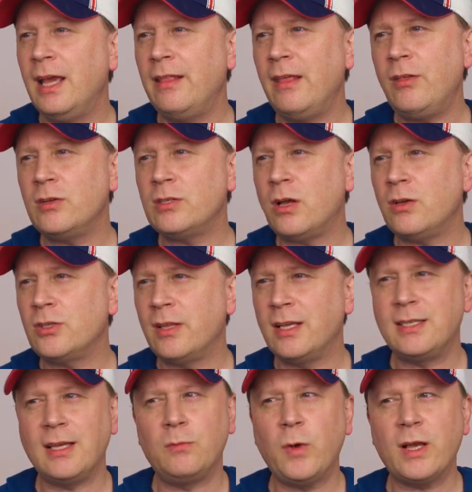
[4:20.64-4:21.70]
And then there's also, they
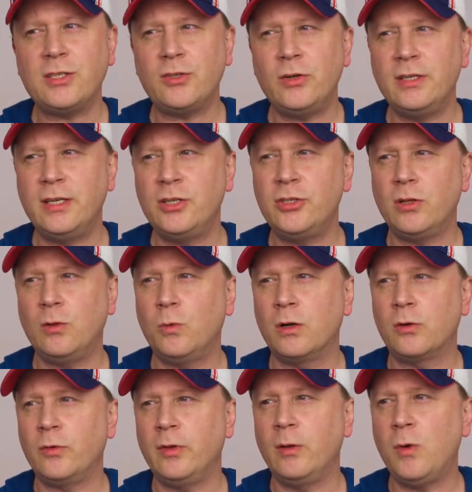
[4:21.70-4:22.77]
said Western Digital
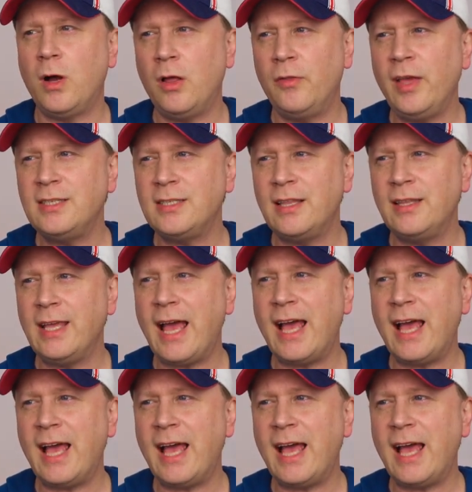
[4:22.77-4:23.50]
work really well, and they said the